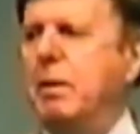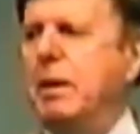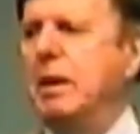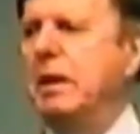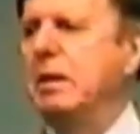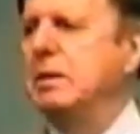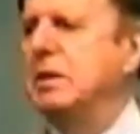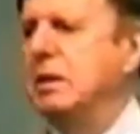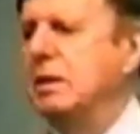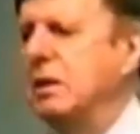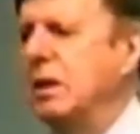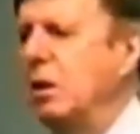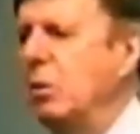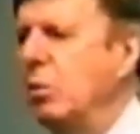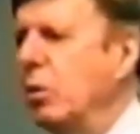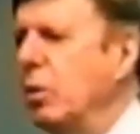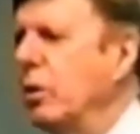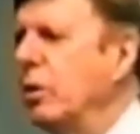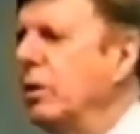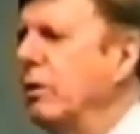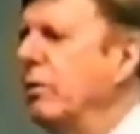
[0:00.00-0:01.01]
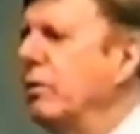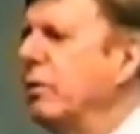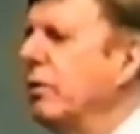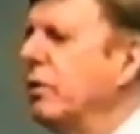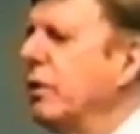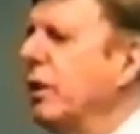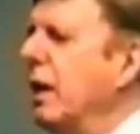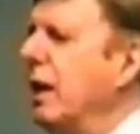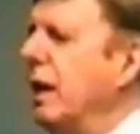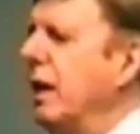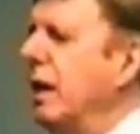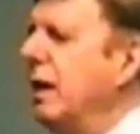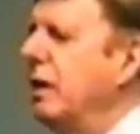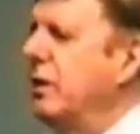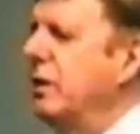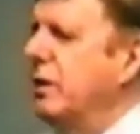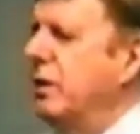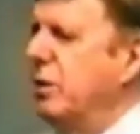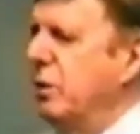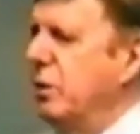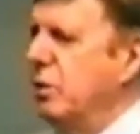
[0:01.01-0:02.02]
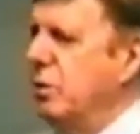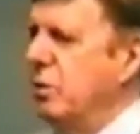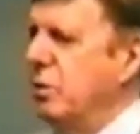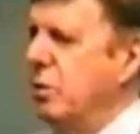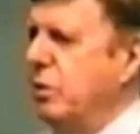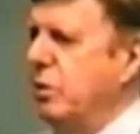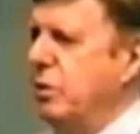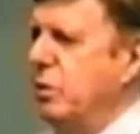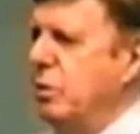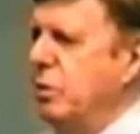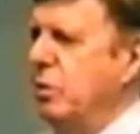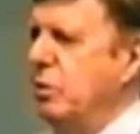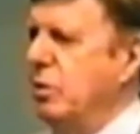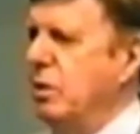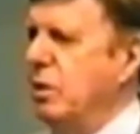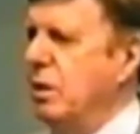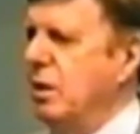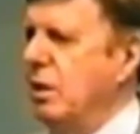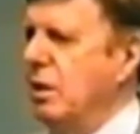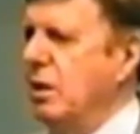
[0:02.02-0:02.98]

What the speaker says: means that they weren't afraid to